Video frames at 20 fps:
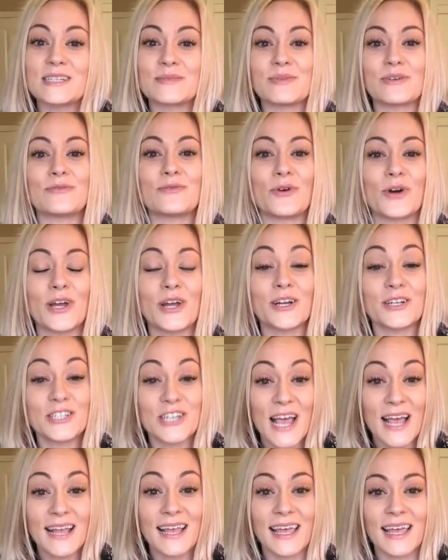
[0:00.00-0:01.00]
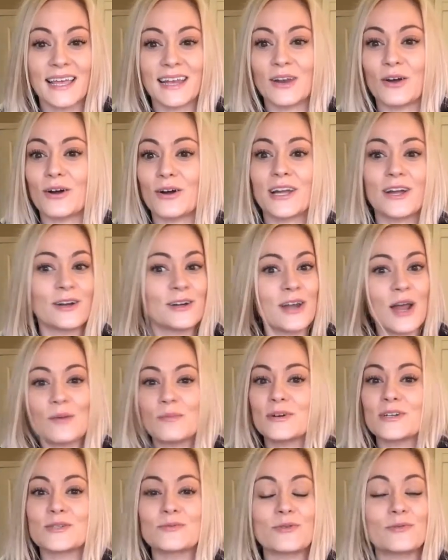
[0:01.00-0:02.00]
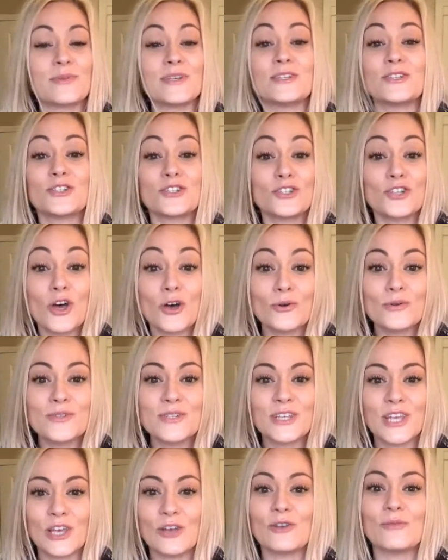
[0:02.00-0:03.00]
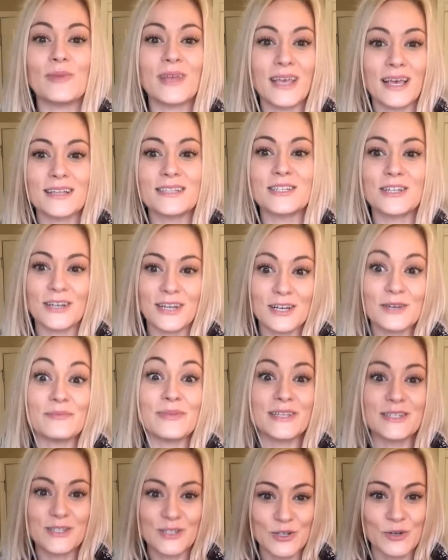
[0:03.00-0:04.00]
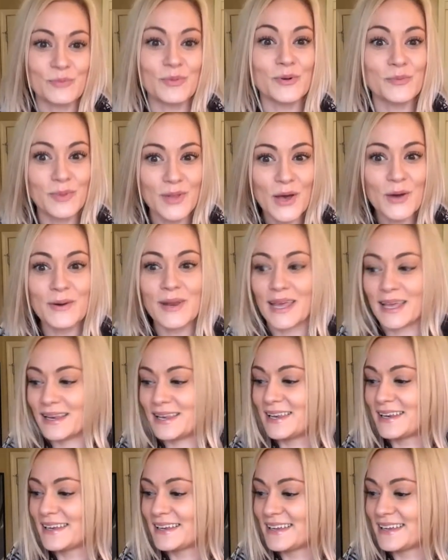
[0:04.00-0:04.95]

before your check-in or your numbers will be so skewed because you're going to be super bloated.